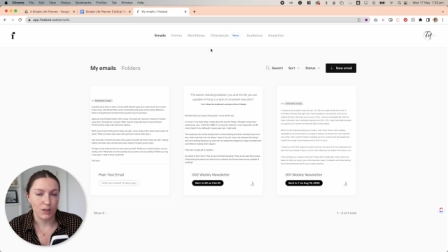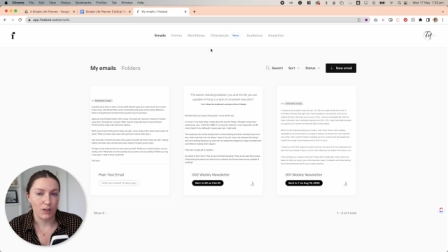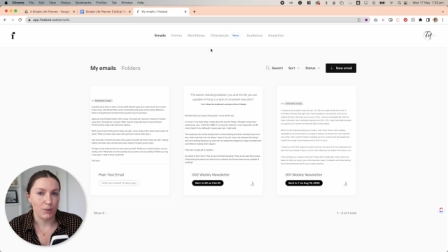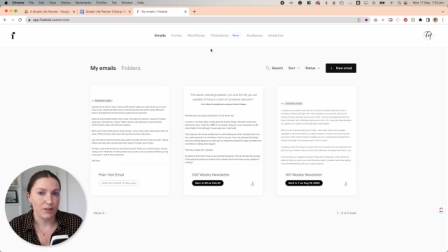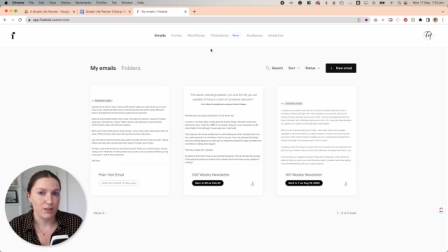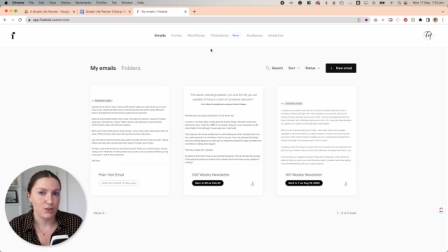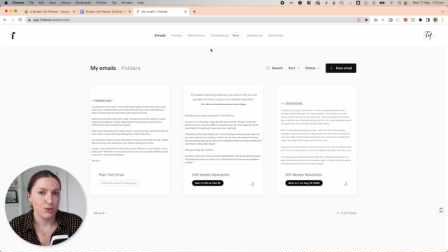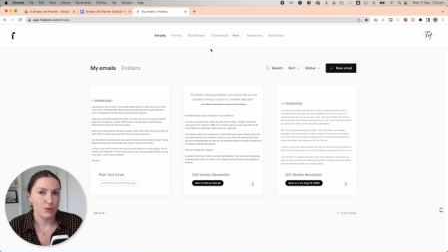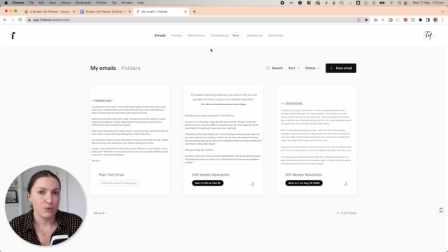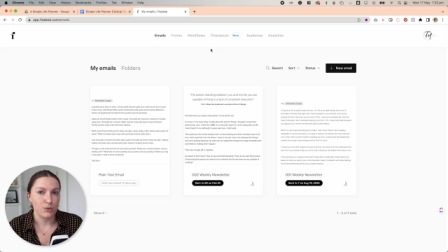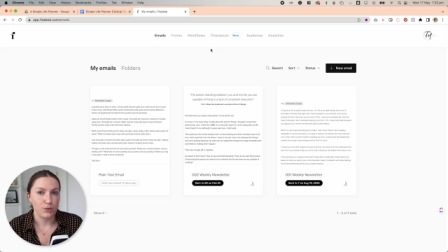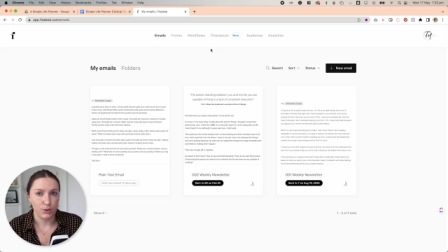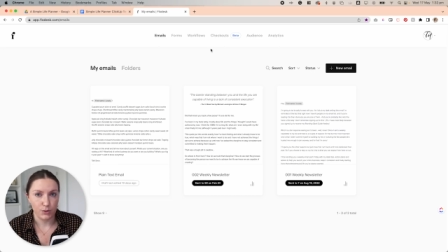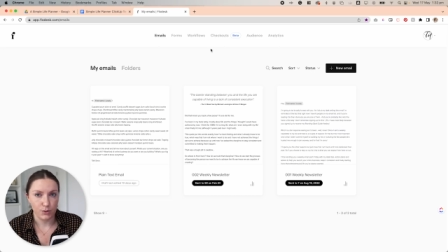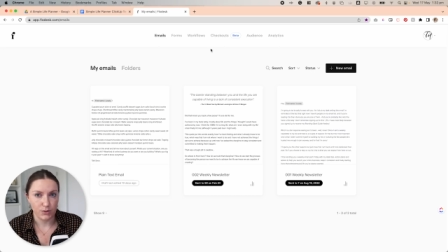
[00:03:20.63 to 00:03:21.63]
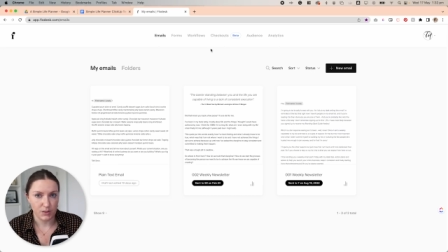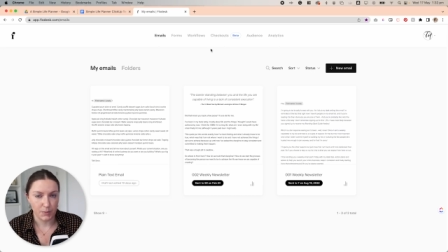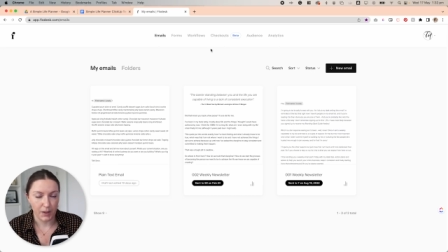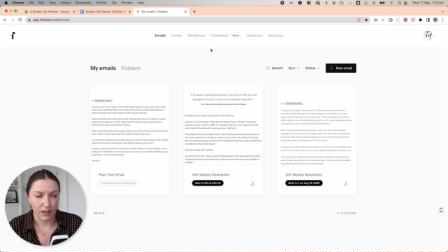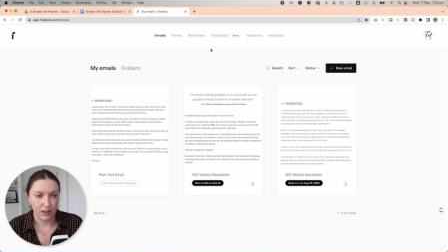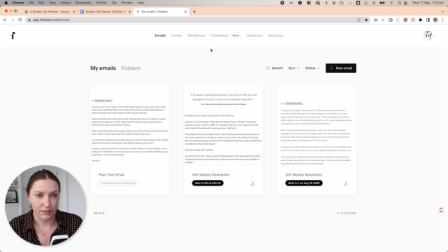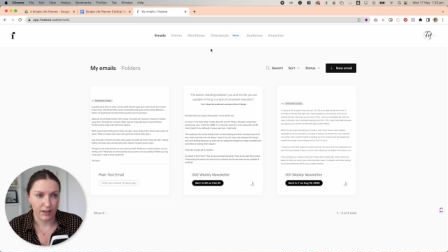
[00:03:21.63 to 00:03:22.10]
going to use as
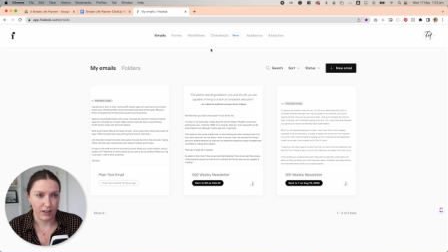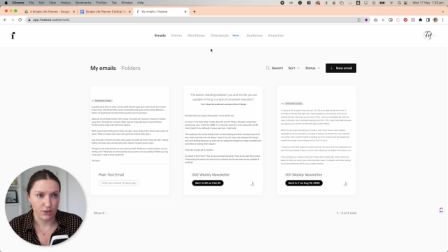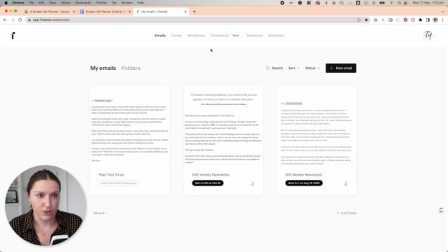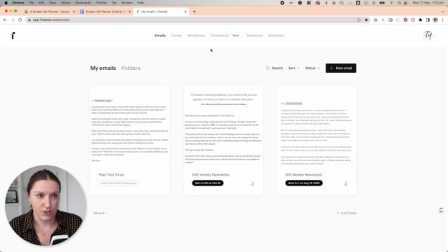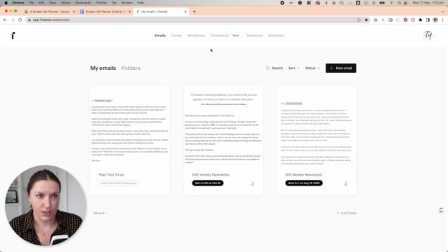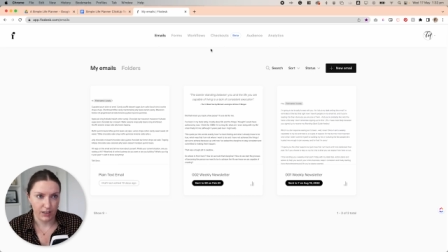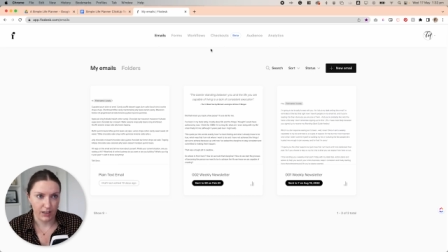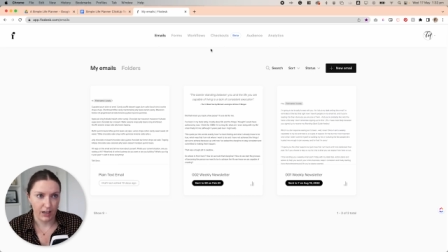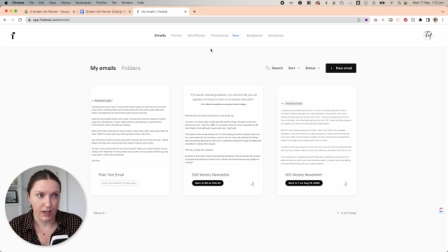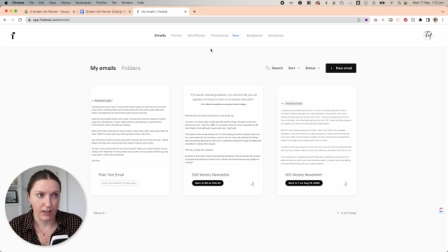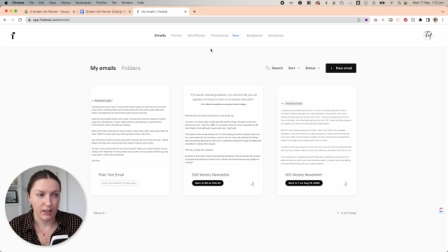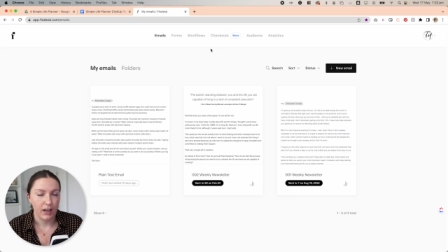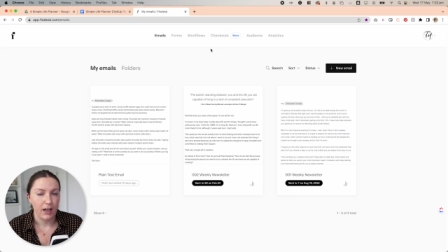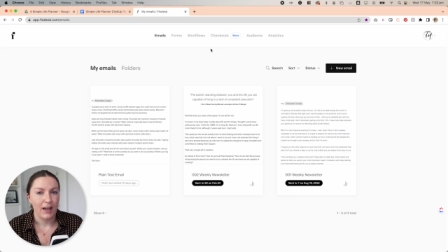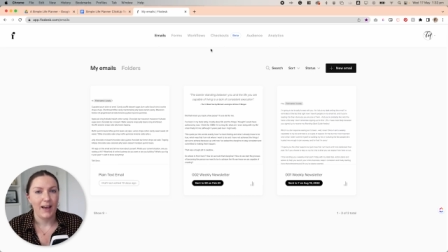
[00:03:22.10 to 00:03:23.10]
part of our checkout.